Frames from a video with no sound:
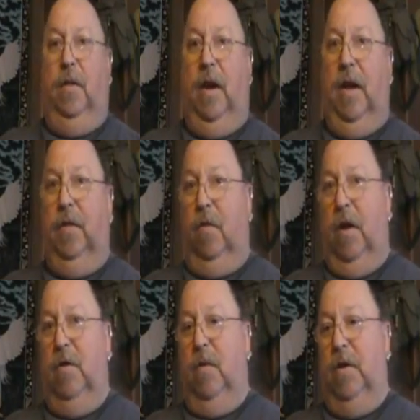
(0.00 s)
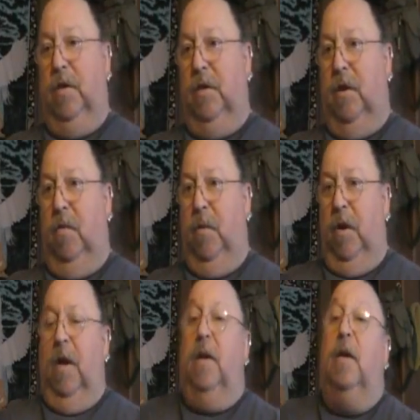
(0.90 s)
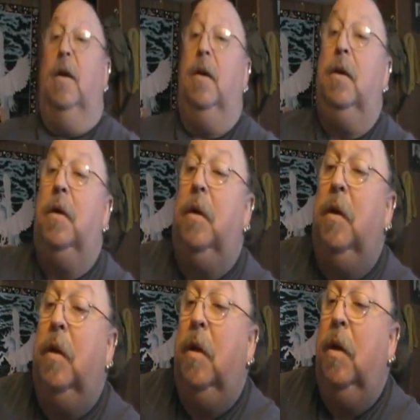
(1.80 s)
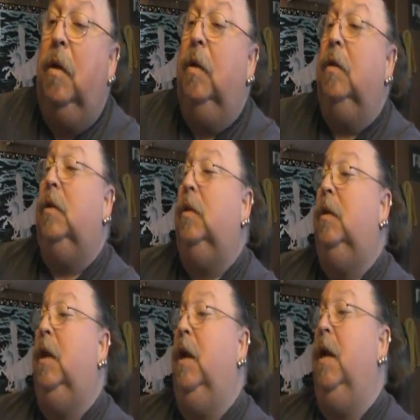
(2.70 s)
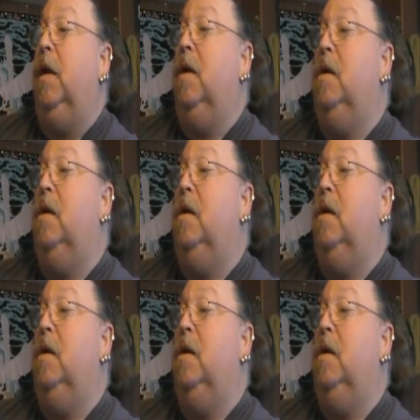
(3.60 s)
They had the graduation ceremony, and let's see.